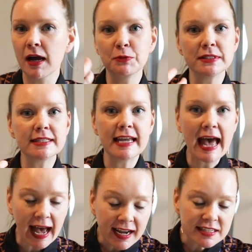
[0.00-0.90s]
I would say,
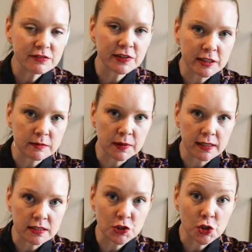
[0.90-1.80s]
activated by
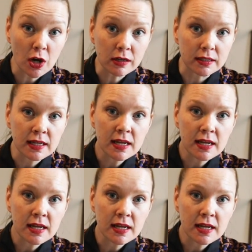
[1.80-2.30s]
this chocolate.